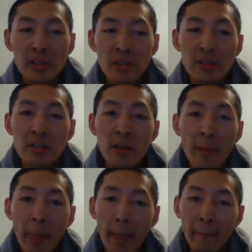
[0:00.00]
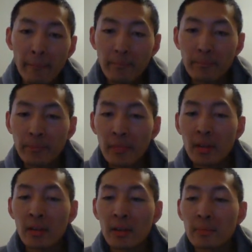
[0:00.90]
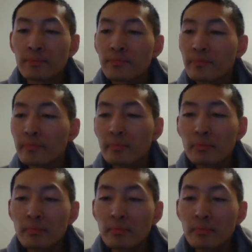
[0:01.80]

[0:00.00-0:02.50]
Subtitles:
I've knocked about 30 houses in a couple of